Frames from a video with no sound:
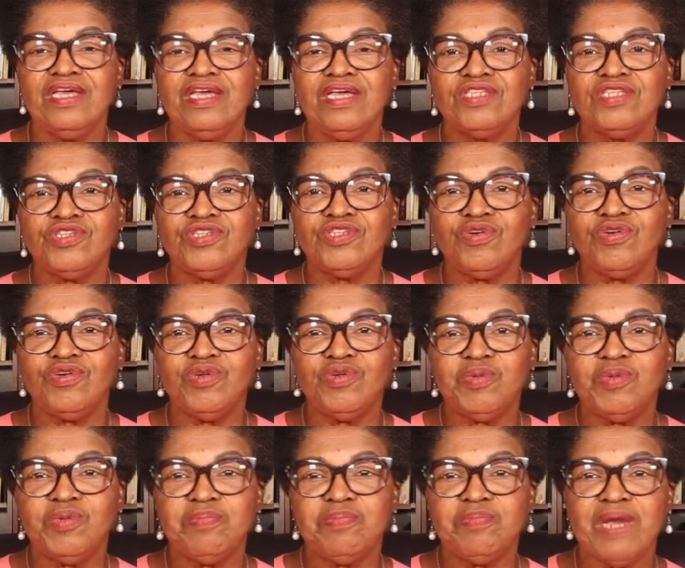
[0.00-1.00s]
So you're going to
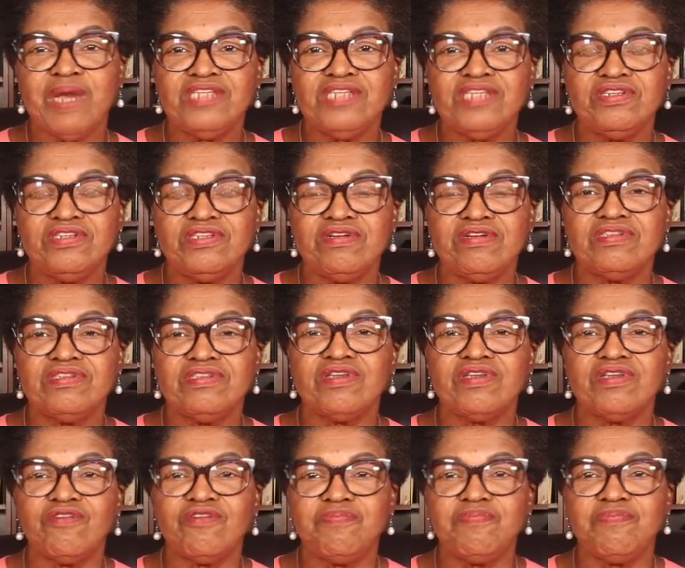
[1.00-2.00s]
put bachelor's
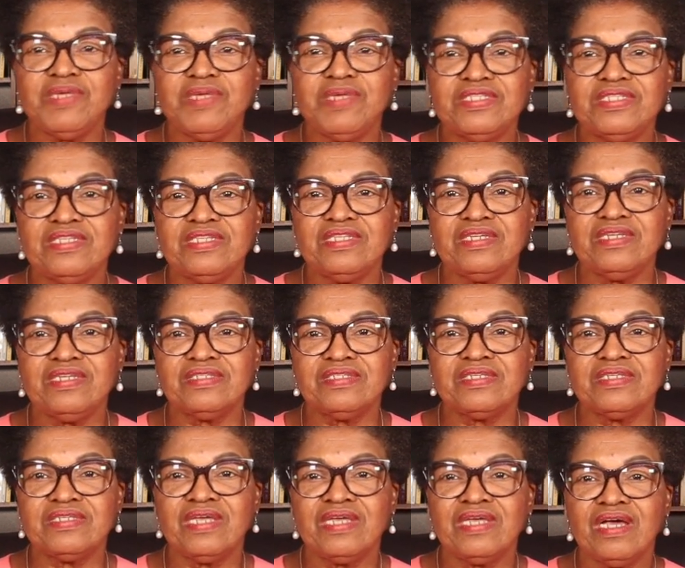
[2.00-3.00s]
of business,
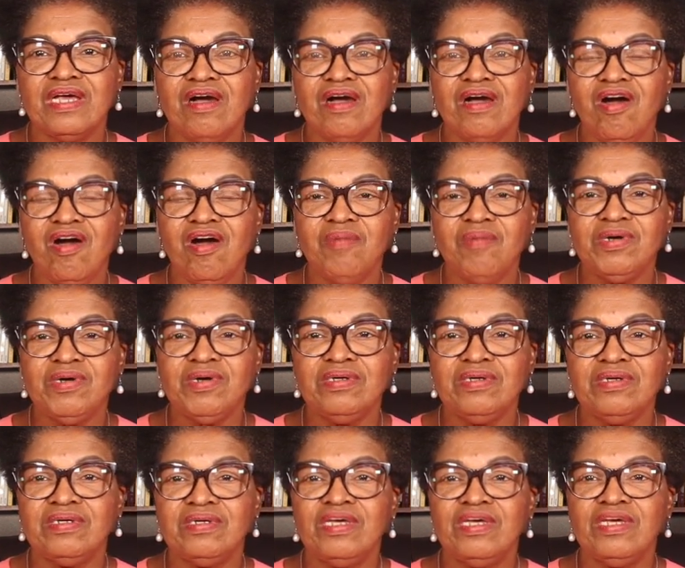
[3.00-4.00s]
comma,
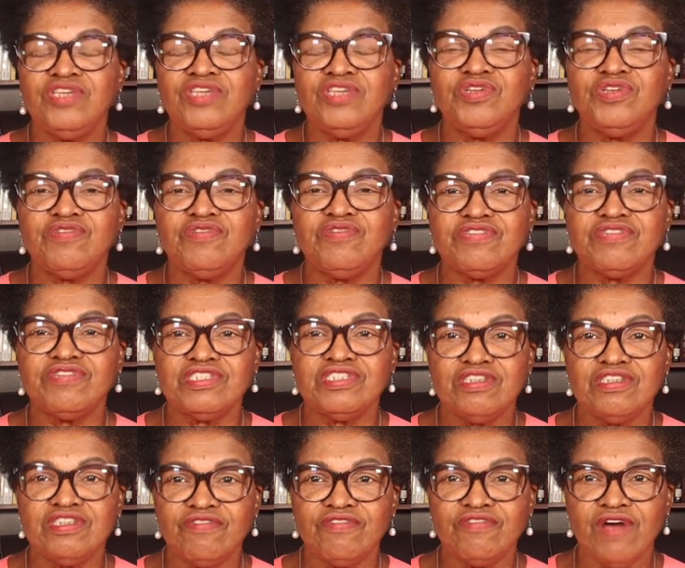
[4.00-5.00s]
University
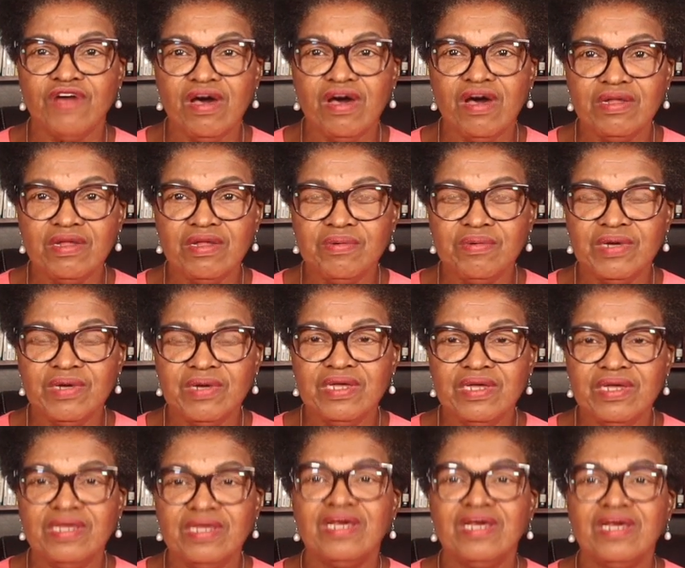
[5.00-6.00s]
of Ottawa,
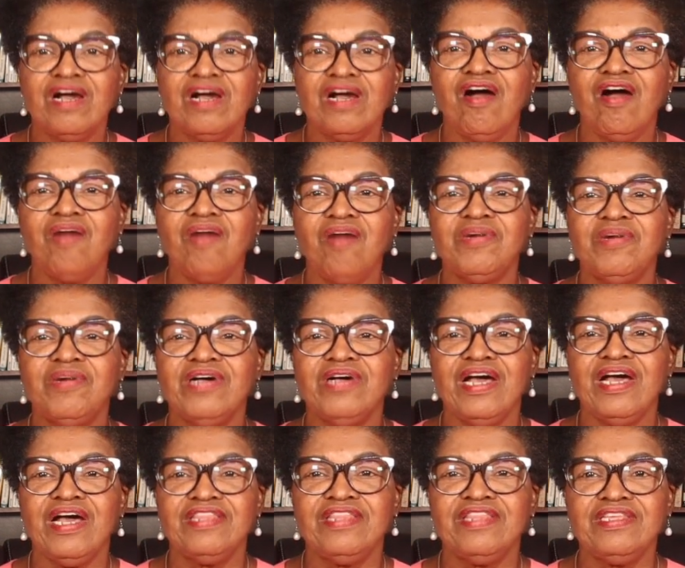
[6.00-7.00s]
comma,
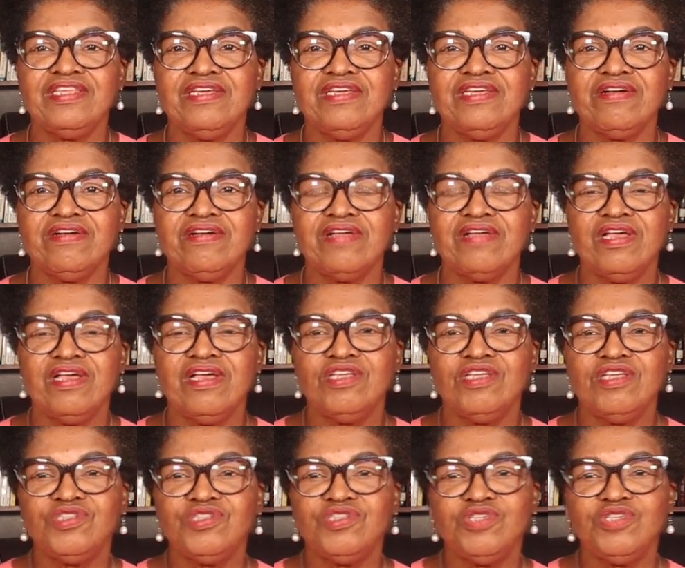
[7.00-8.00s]
and the year.
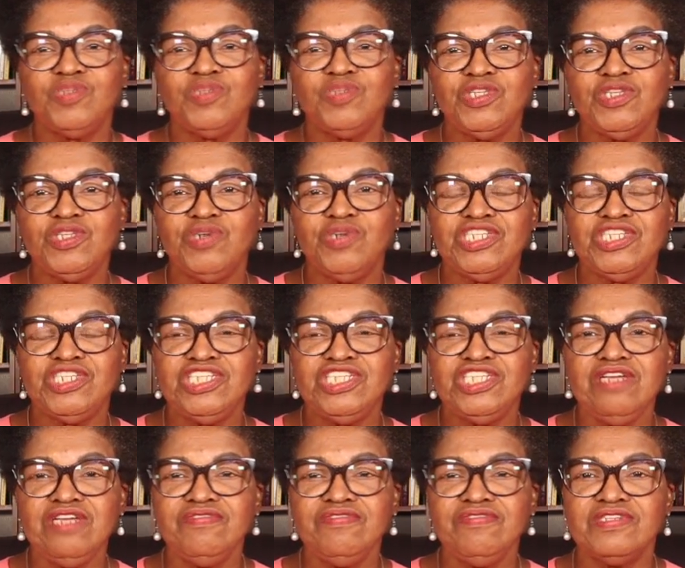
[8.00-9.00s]
So it's what you
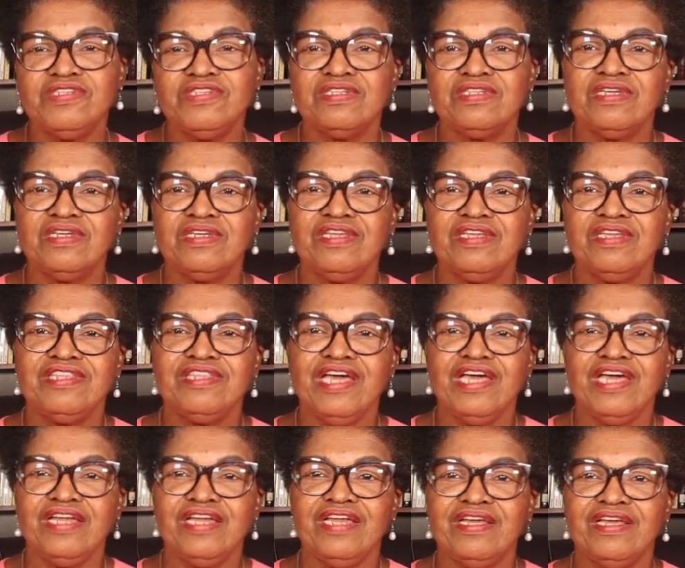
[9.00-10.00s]
achieved,
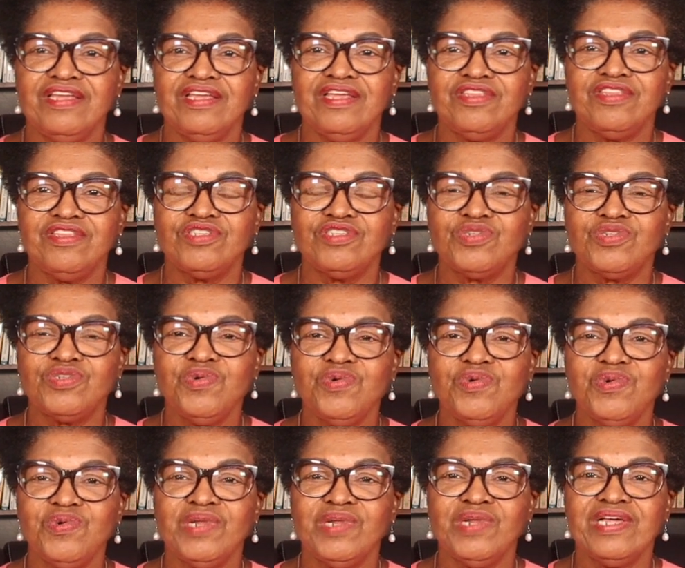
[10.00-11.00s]
then the
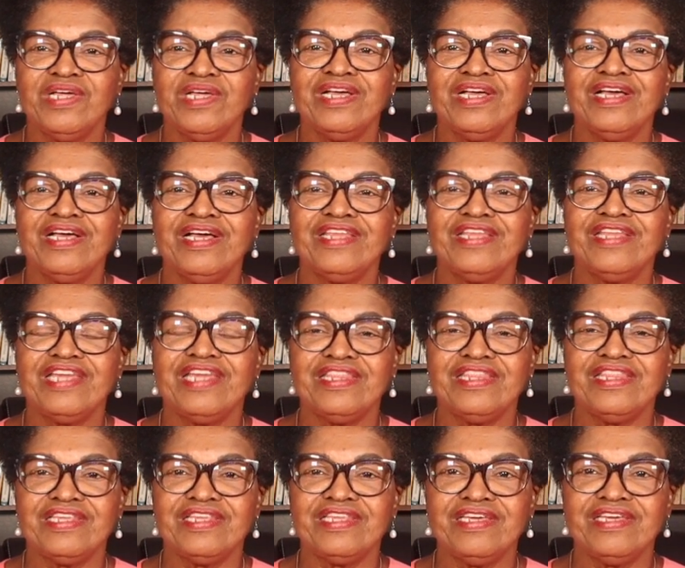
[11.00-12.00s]
school, then
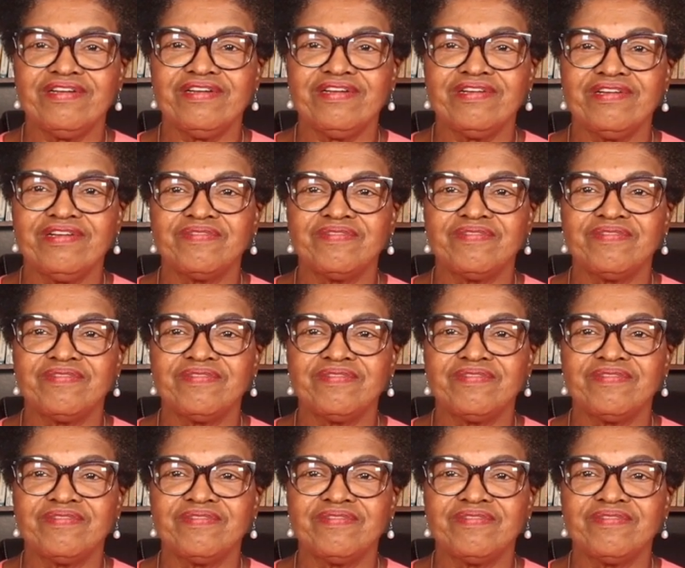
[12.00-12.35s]
the year.